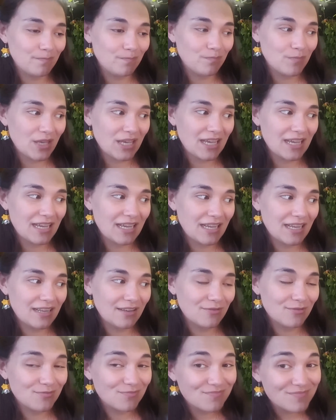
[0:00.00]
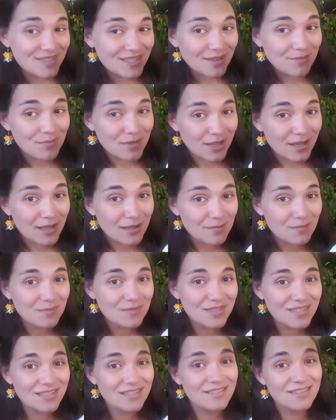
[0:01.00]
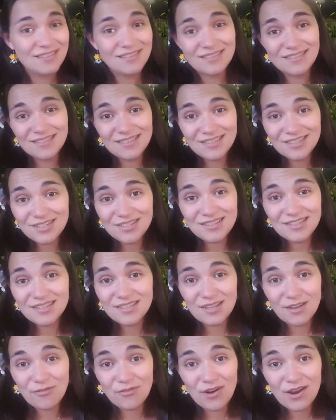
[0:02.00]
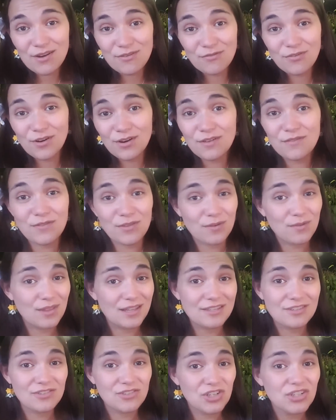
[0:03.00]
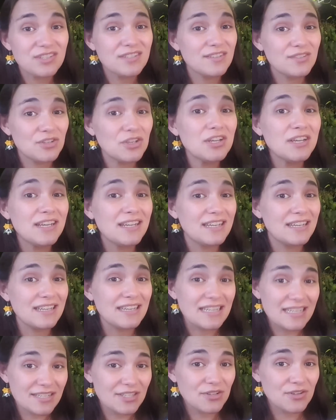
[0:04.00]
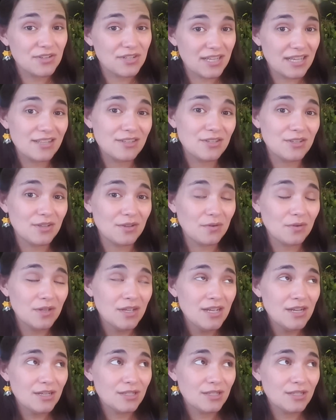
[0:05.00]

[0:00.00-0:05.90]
but sometimes it's just the stuff right in front of you that's just as good and easier to get to.